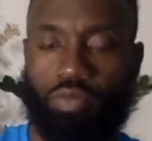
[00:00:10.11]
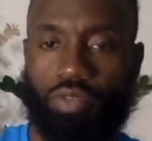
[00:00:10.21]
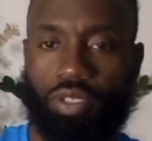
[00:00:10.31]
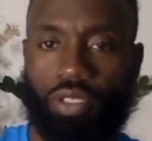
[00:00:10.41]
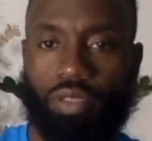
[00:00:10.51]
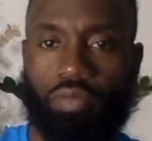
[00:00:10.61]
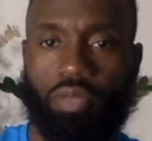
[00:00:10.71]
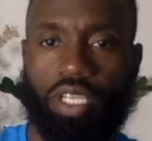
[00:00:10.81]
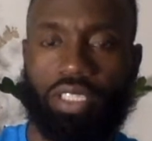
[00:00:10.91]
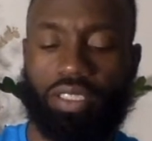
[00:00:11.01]
bringing some
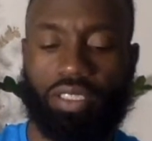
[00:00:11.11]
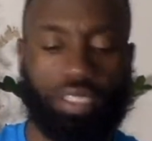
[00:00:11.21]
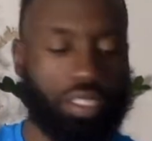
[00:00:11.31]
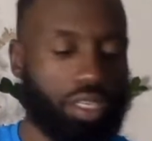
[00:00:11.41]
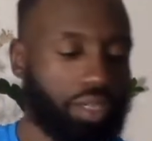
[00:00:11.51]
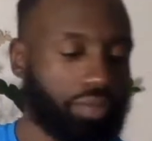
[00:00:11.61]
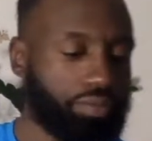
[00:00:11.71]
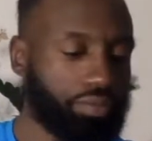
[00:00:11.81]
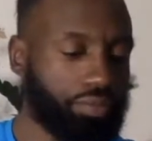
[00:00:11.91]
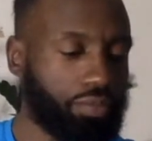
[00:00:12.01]
blessings in here
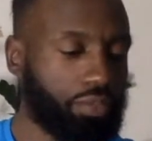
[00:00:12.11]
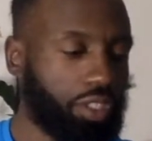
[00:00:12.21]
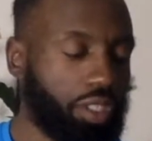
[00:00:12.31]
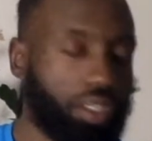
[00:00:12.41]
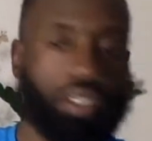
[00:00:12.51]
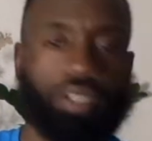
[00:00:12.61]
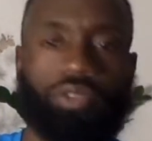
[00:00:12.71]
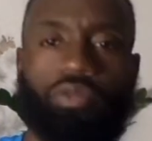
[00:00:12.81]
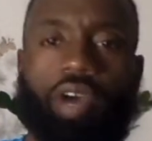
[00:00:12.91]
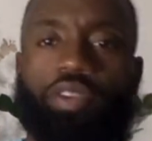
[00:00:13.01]
and
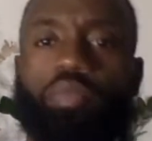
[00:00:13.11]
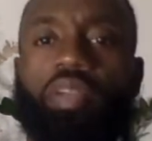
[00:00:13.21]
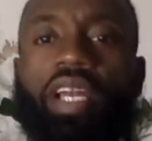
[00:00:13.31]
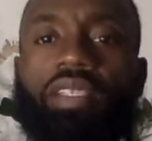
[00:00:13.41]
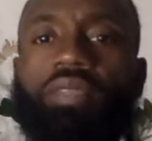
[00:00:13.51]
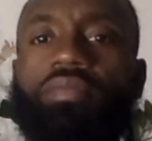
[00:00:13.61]
around the planet